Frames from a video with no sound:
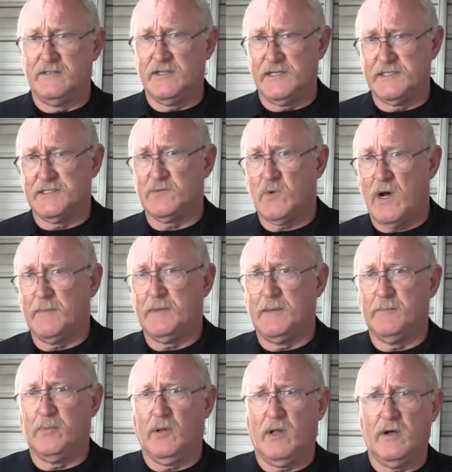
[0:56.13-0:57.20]
just
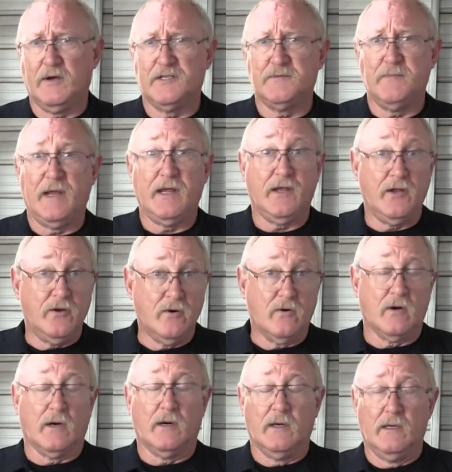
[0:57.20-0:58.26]
swapping plugs may
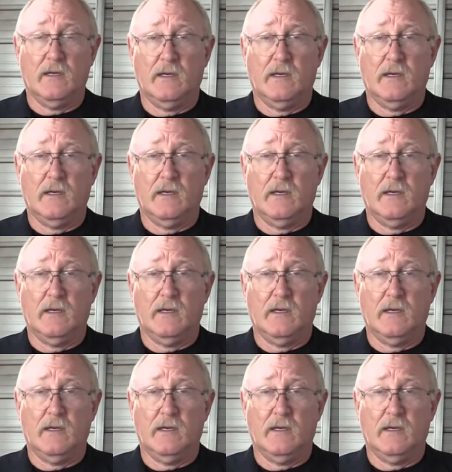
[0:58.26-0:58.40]
cure.